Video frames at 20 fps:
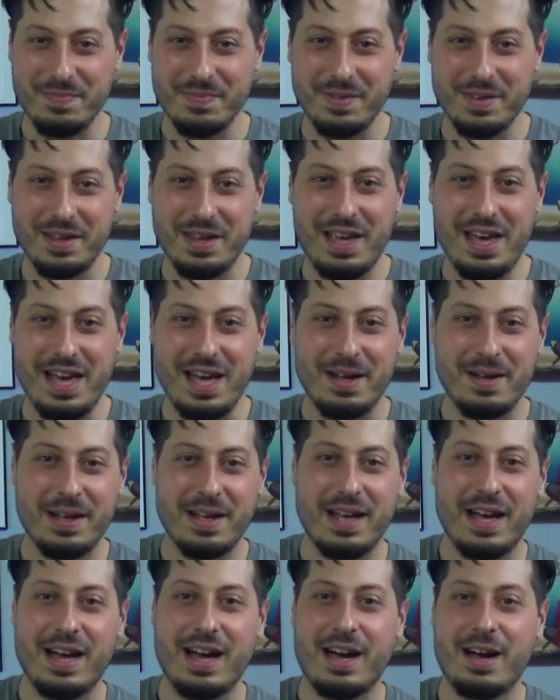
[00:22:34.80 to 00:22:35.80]
Yeah,
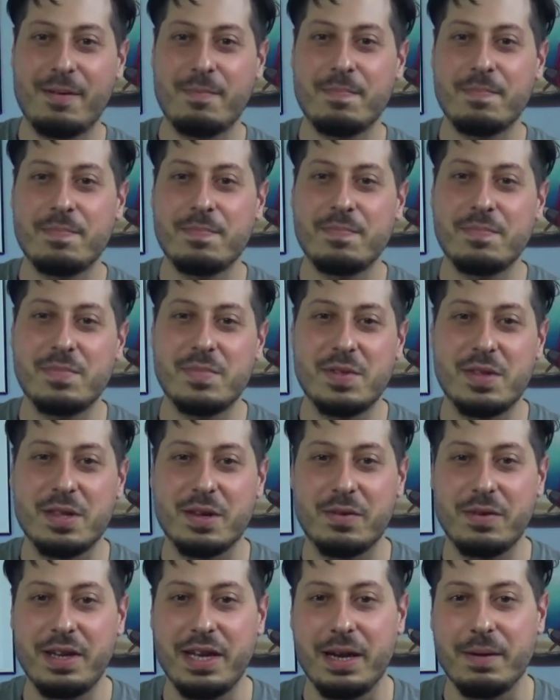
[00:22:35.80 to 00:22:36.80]

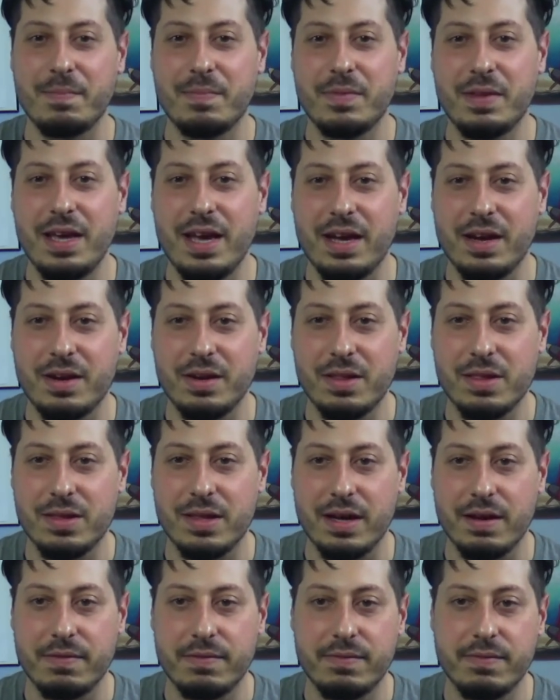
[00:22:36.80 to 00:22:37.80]
so neat. Yeah, good
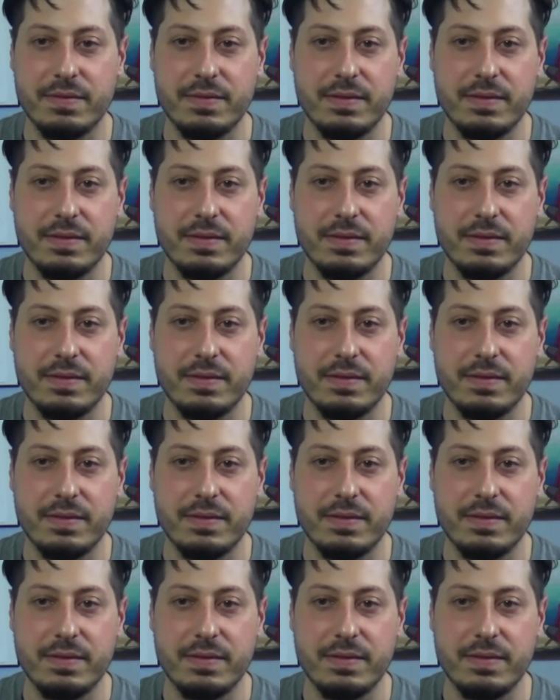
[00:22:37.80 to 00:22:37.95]
stuff.